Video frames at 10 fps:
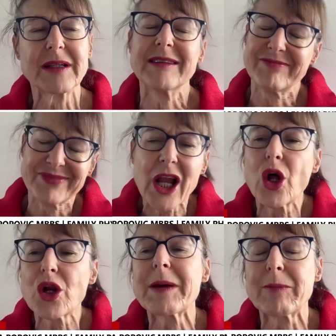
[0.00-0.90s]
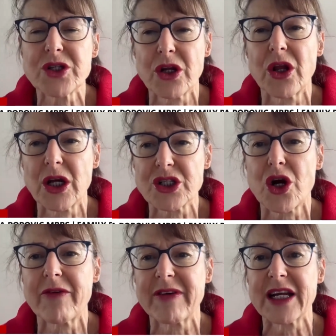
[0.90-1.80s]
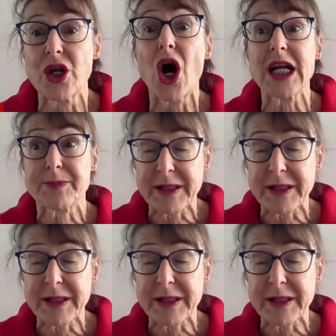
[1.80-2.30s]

And a lot of people don't like driving at night,